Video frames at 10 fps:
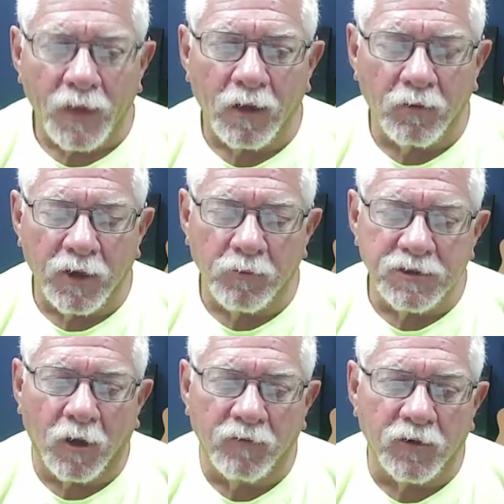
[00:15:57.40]
Okay, we
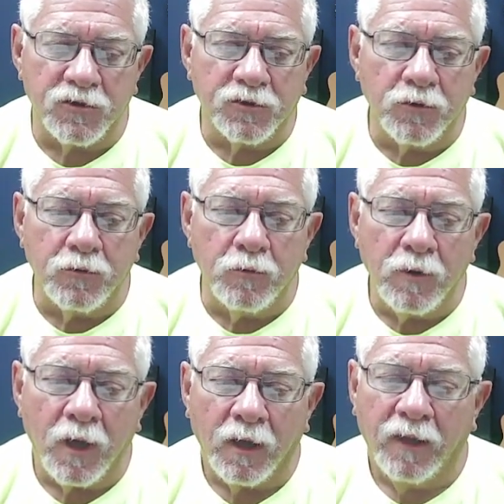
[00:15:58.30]
saw in verse 2
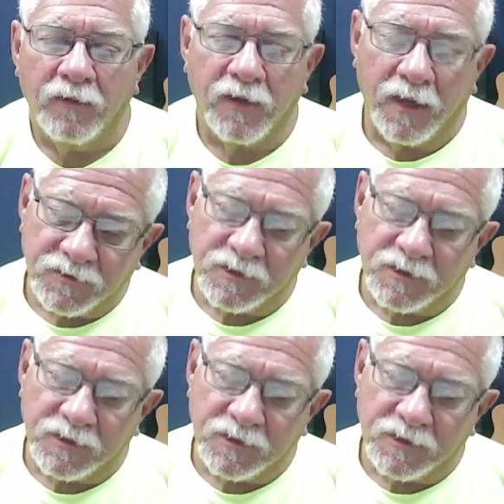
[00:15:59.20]
that as he's